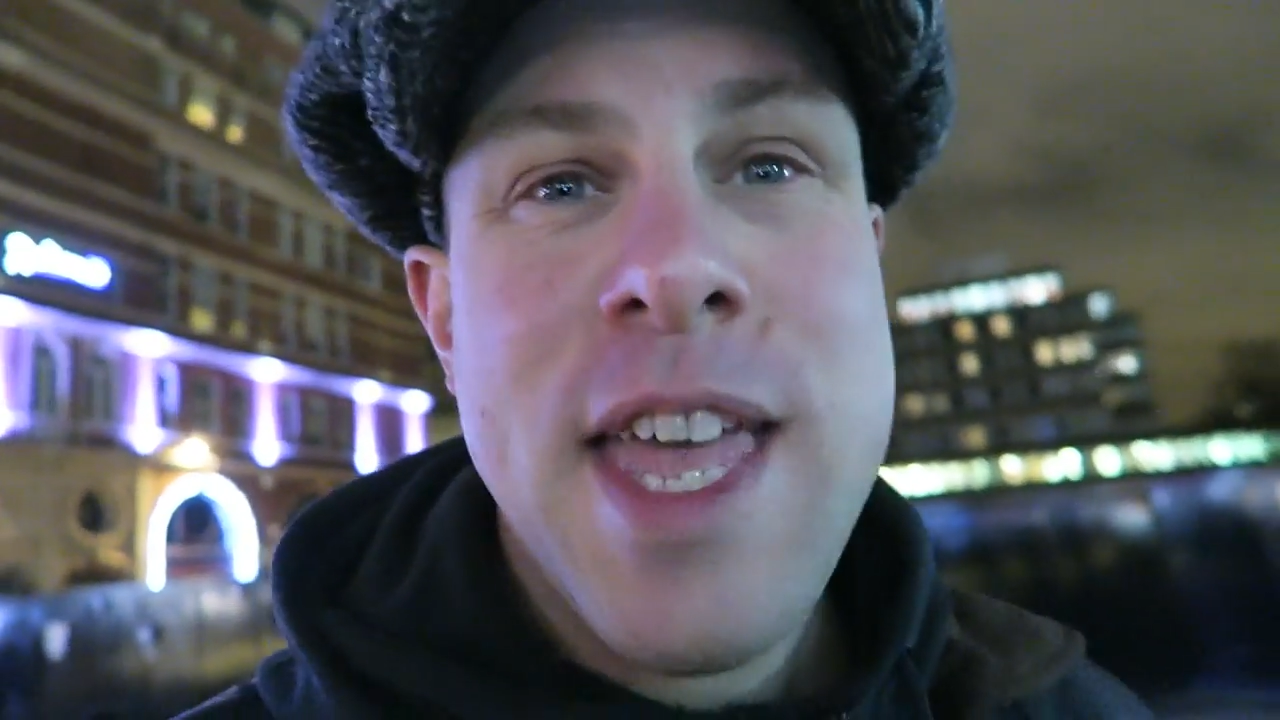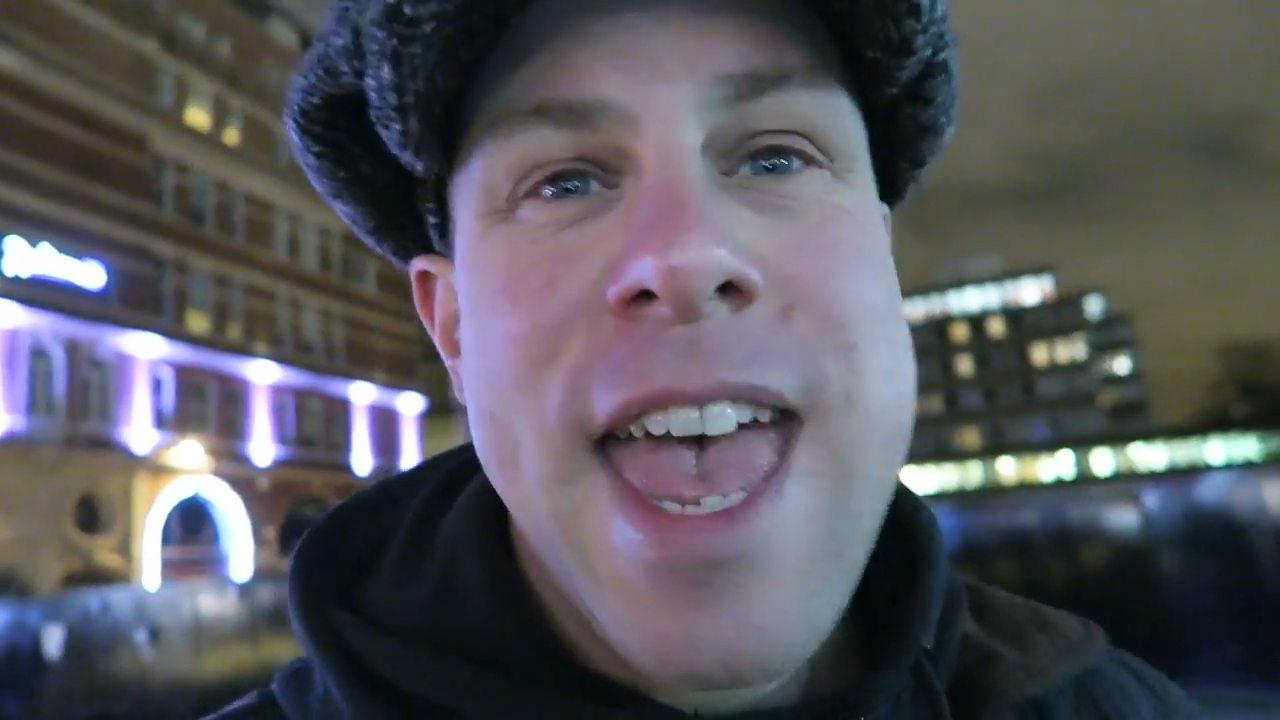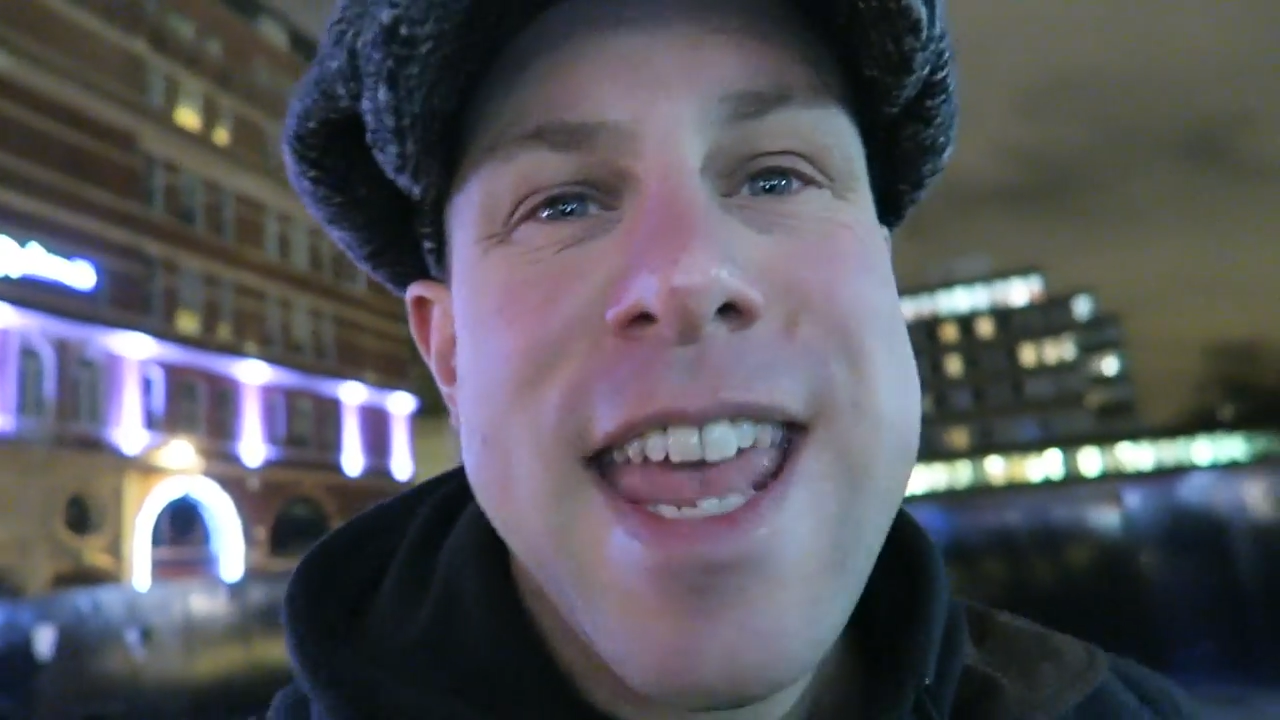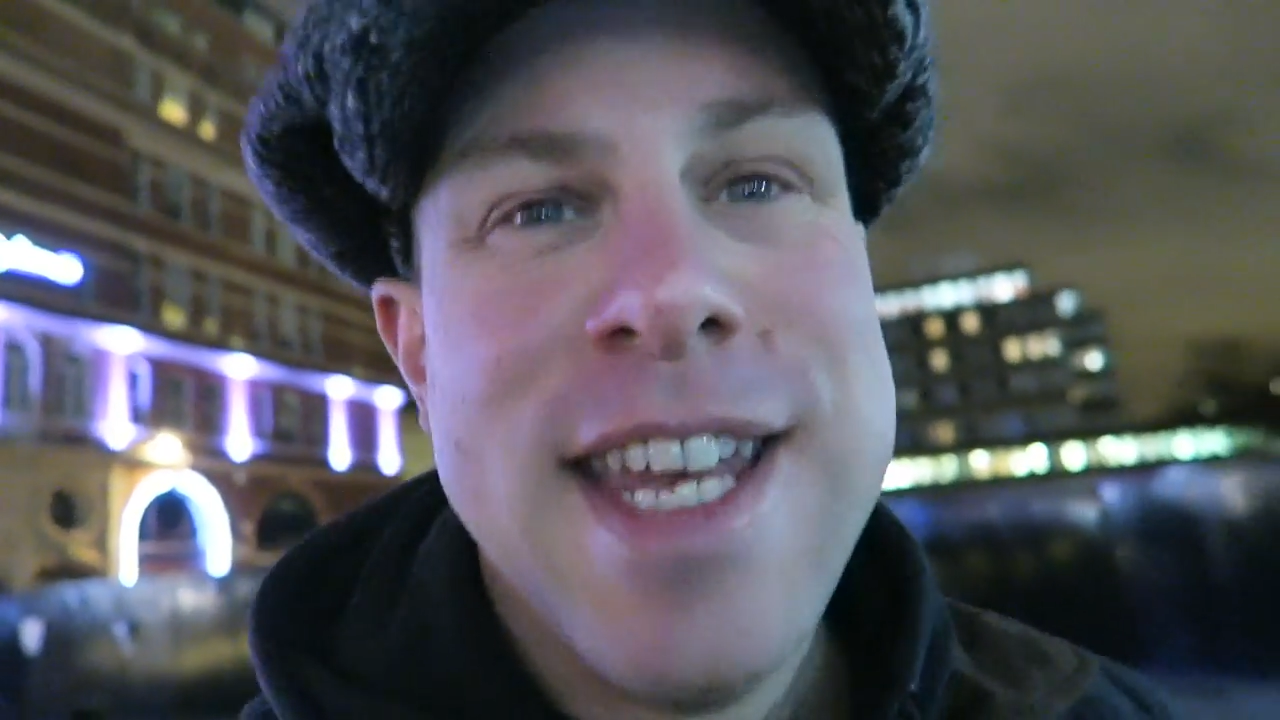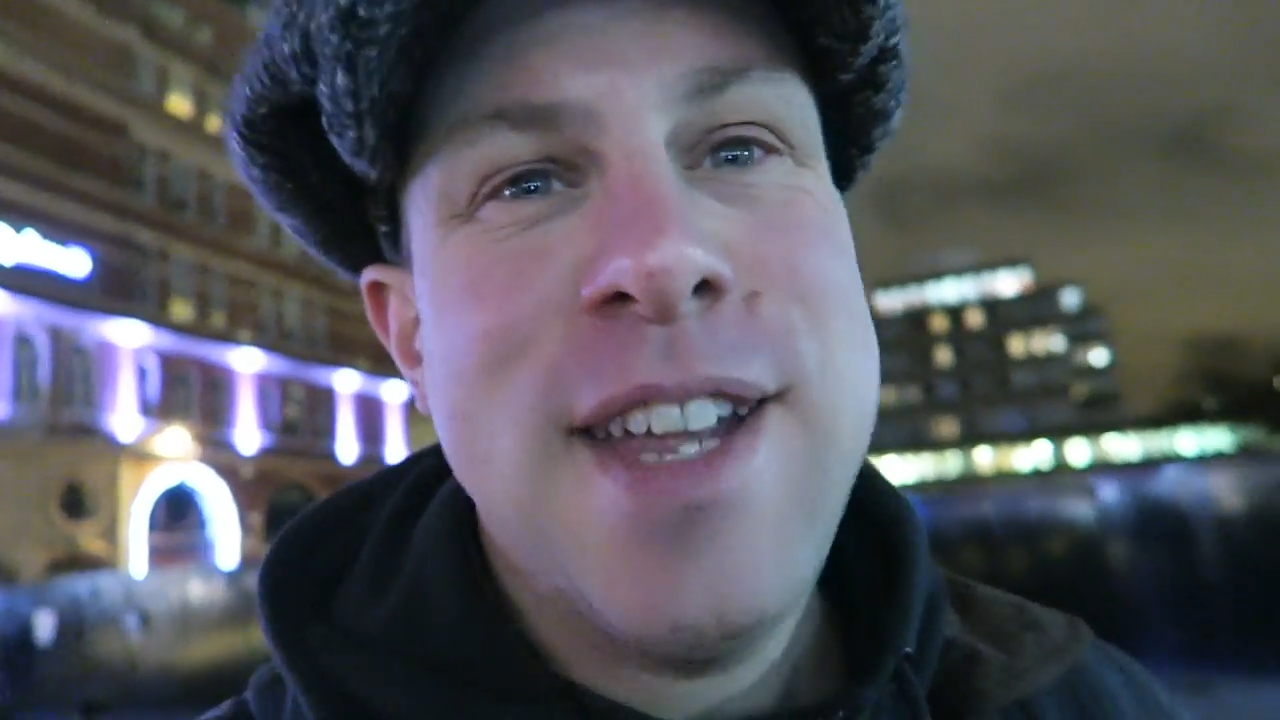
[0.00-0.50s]
the
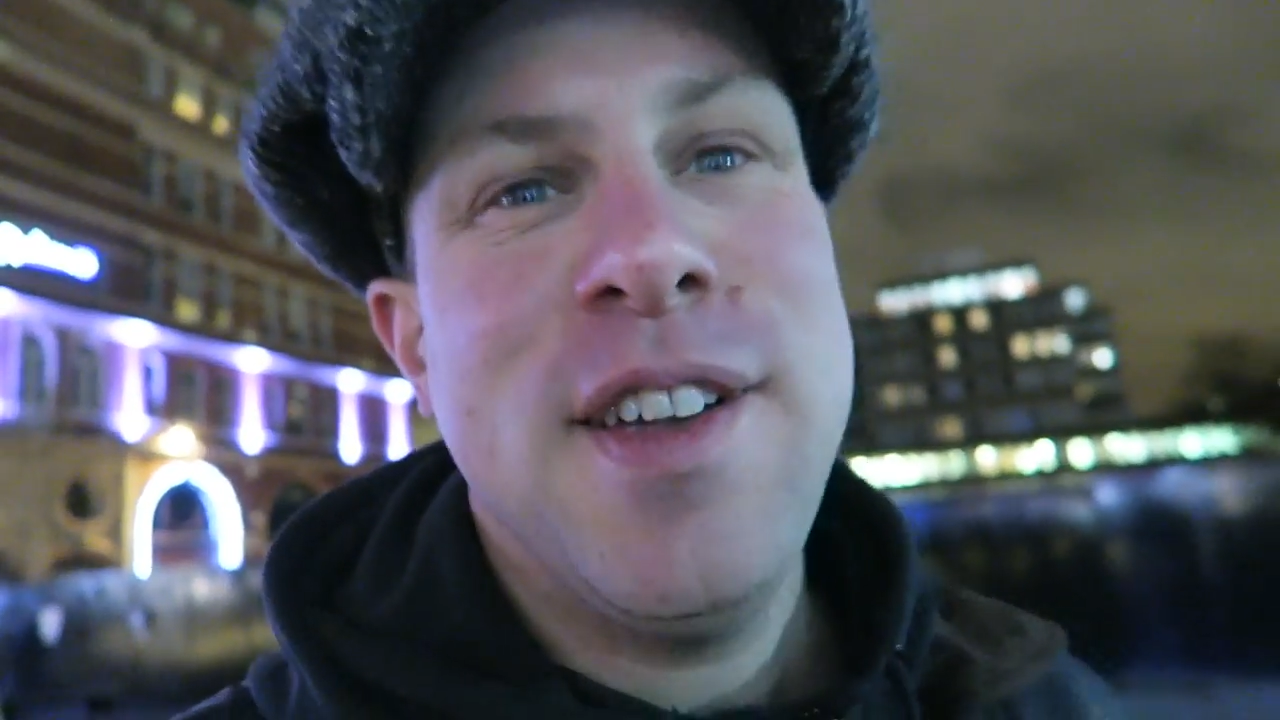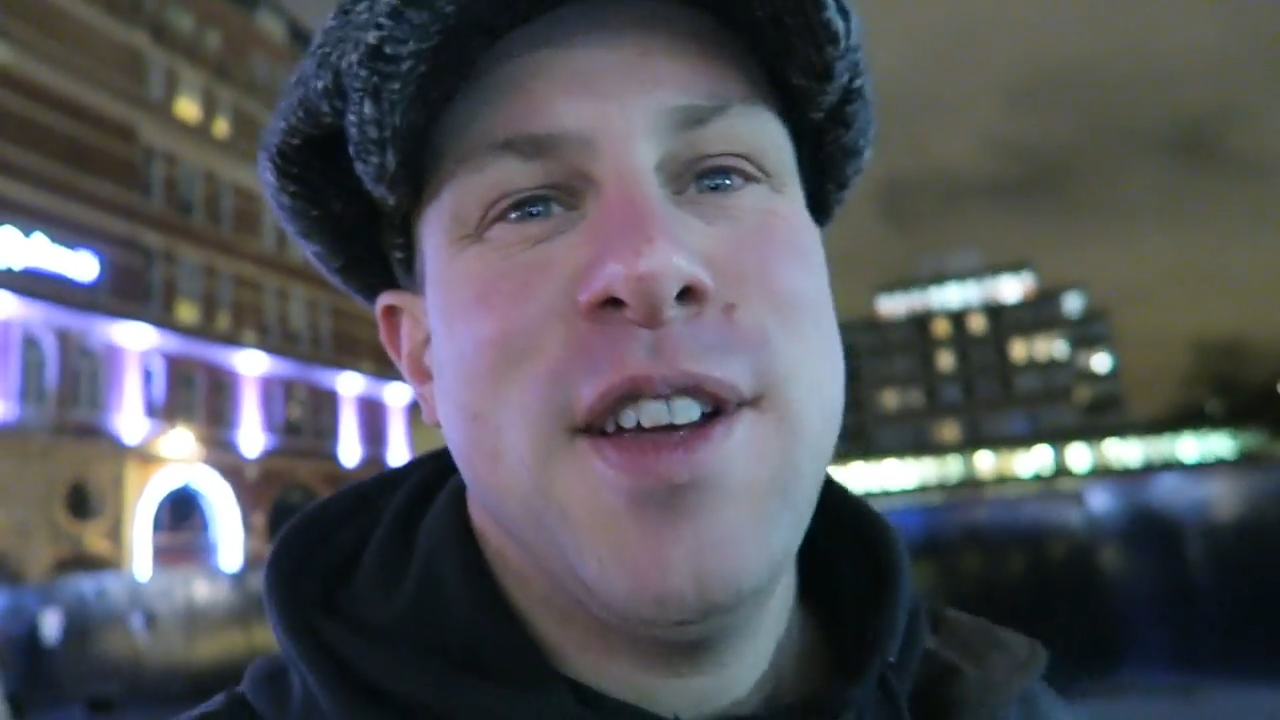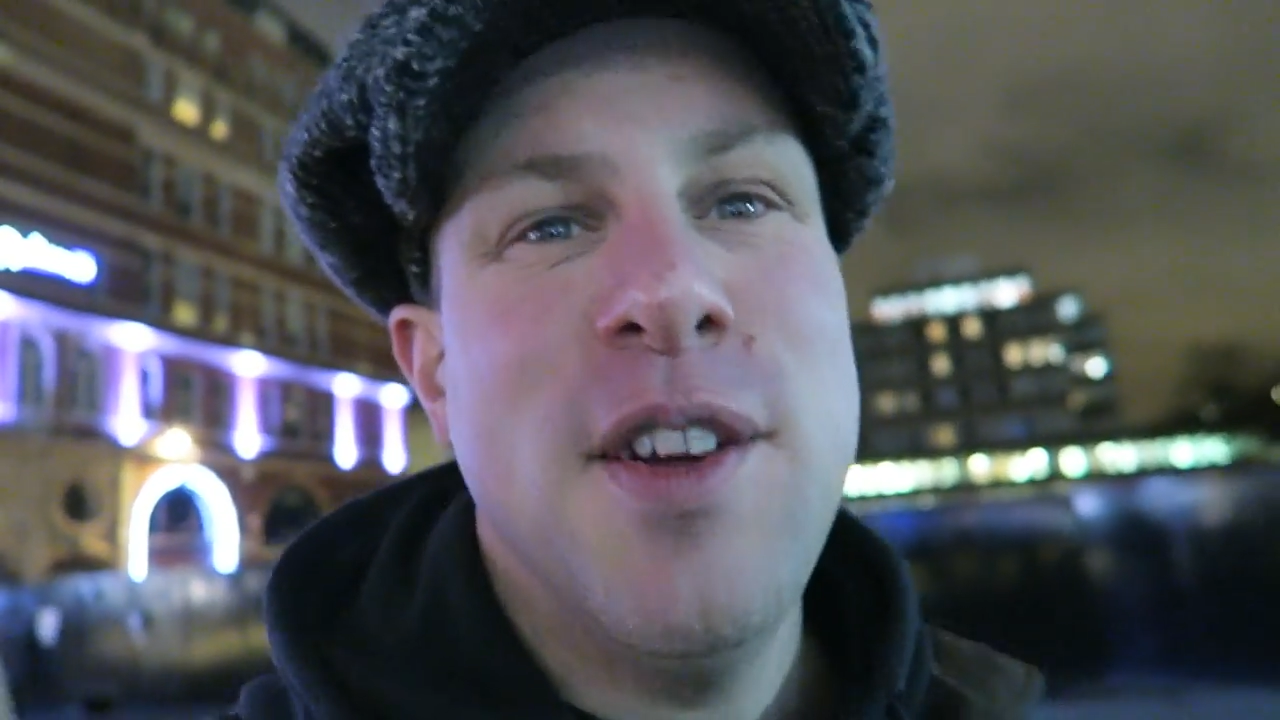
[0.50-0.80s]
edit